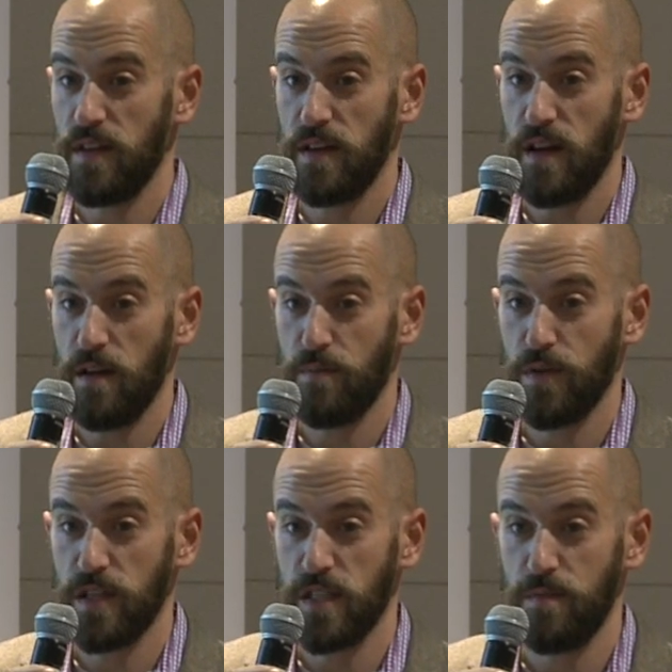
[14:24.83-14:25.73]
the
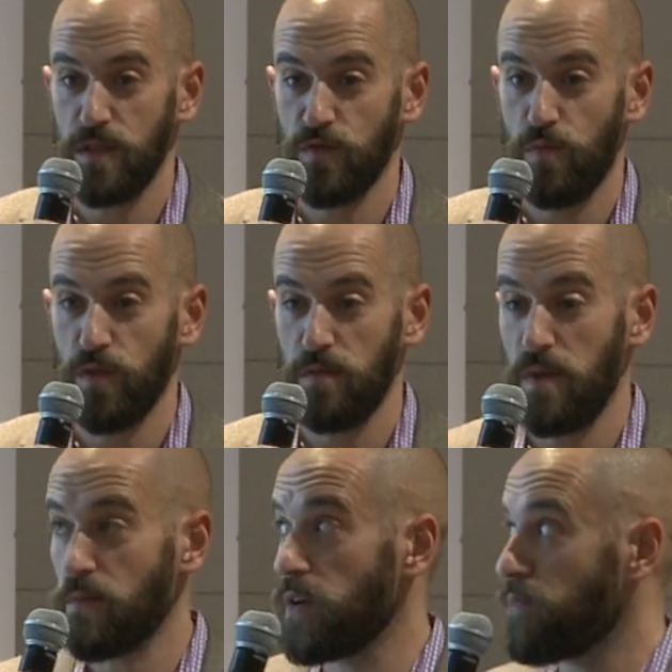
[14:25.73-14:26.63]
participants reported
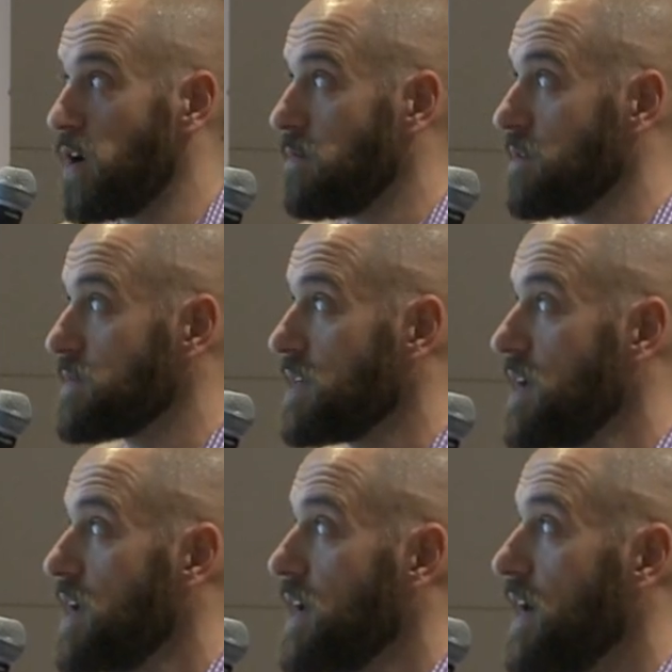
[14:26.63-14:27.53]
memory problems.
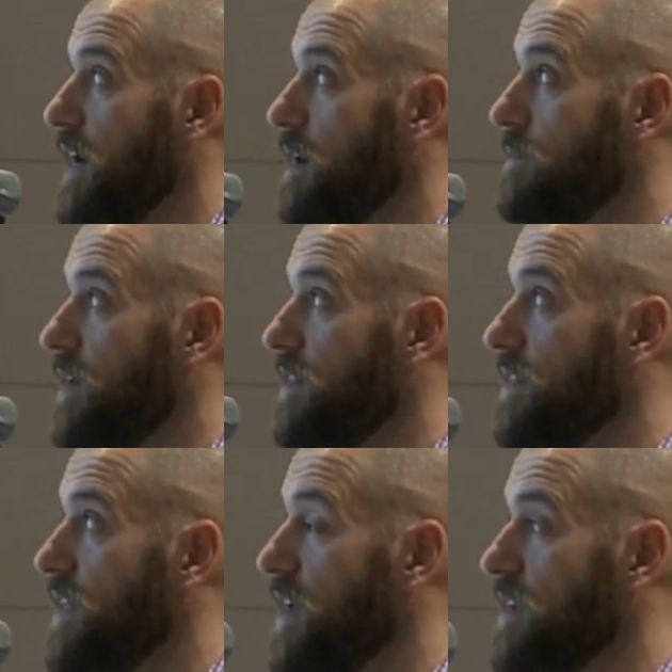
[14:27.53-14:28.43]

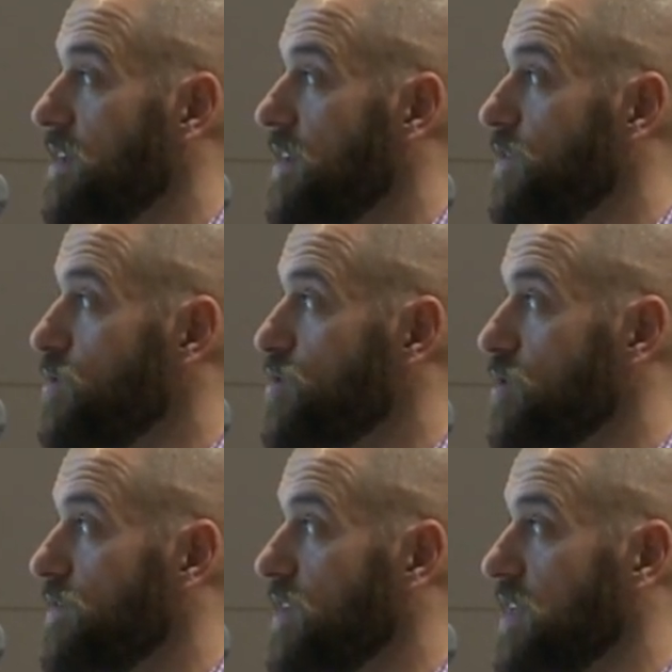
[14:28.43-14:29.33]
And then if you
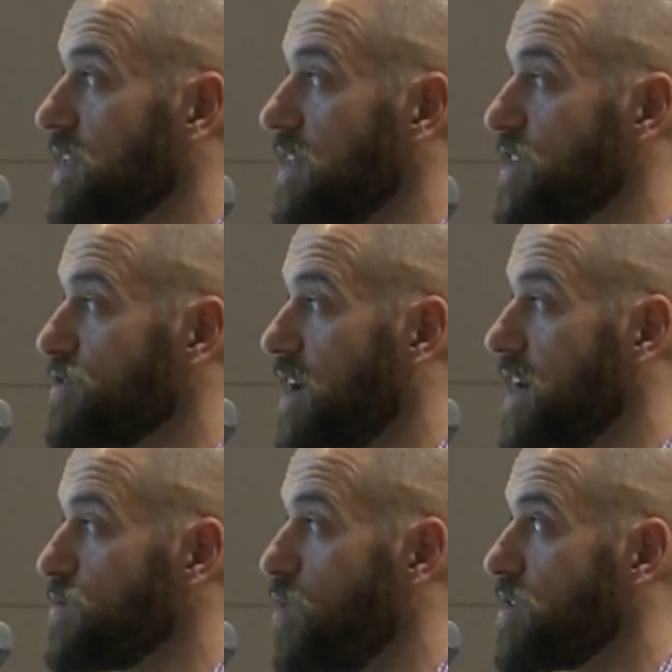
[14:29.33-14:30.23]
sort of let your
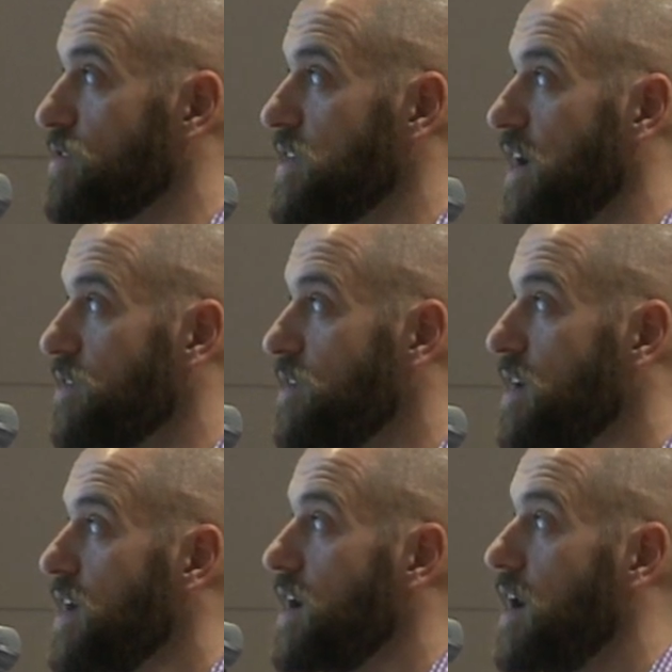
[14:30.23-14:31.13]
eyes wander down,
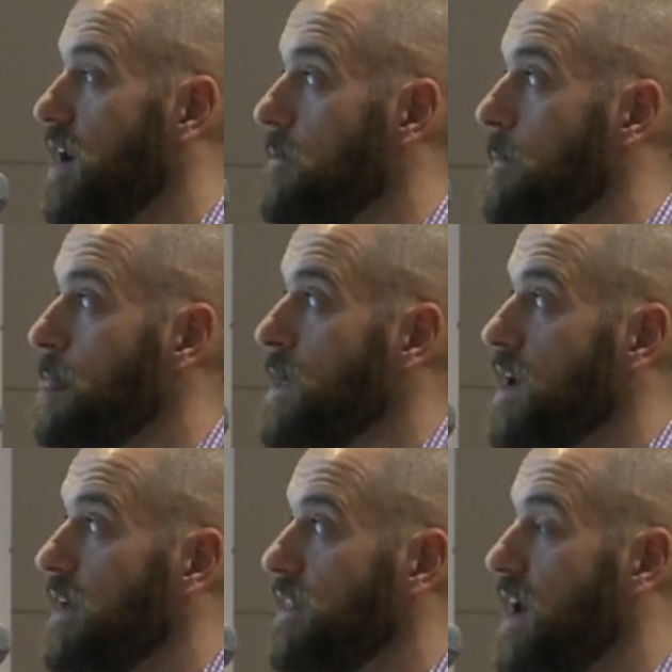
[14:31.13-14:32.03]

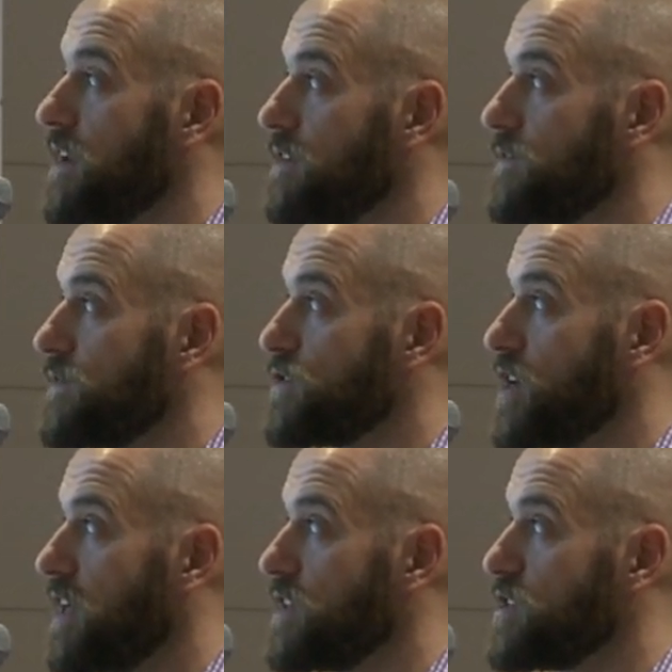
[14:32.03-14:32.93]
a lot of
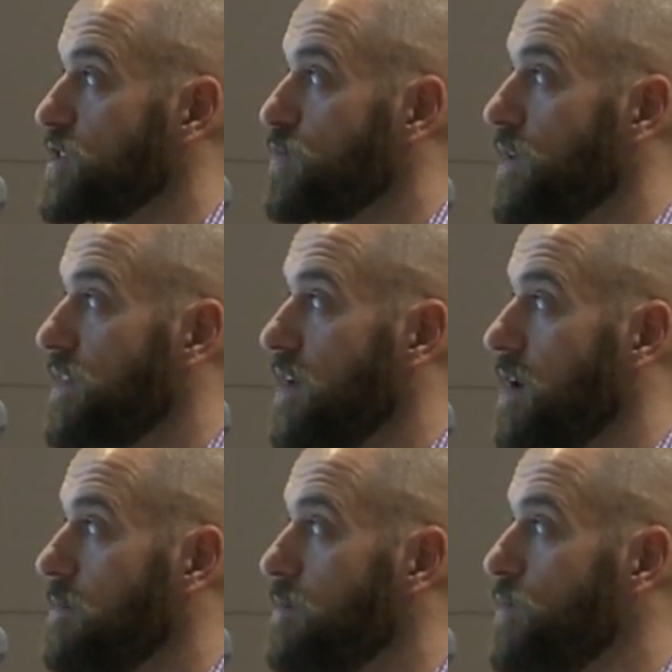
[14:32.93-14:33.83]
challenges with
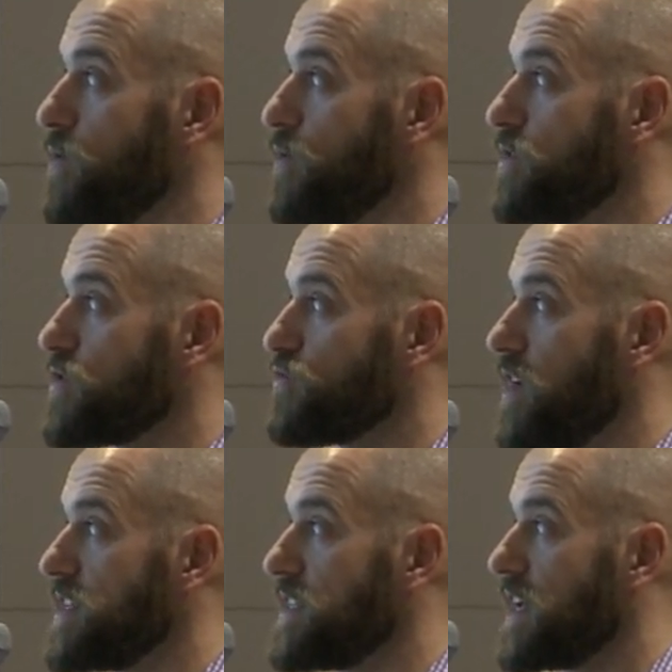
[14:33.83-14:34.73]
mood,
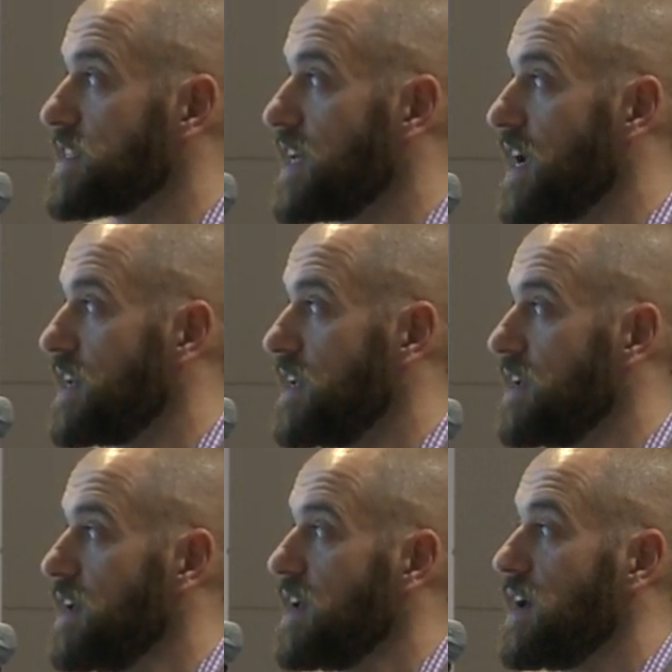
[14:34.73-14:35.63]
stress,
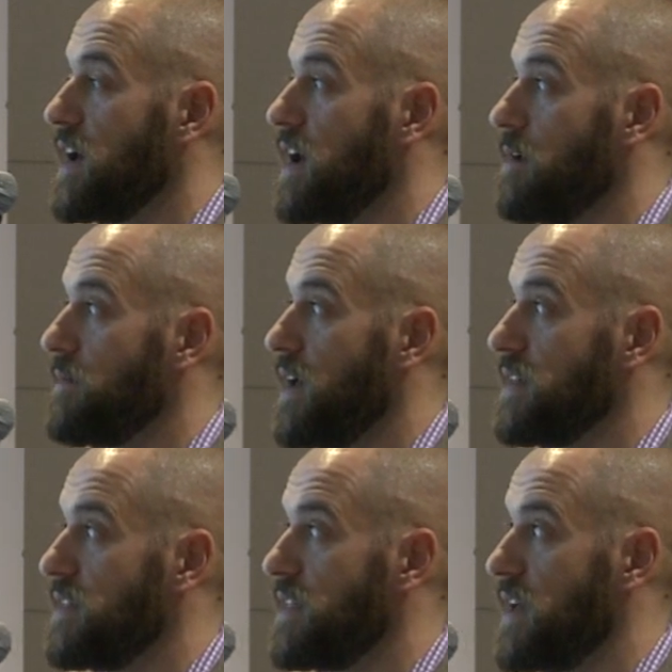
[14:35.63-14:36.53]
anxiety,
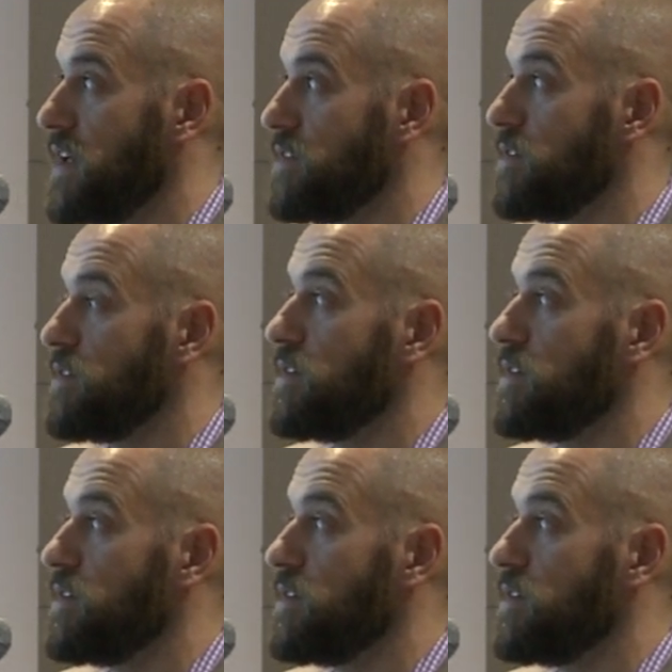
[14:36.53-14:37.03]
and then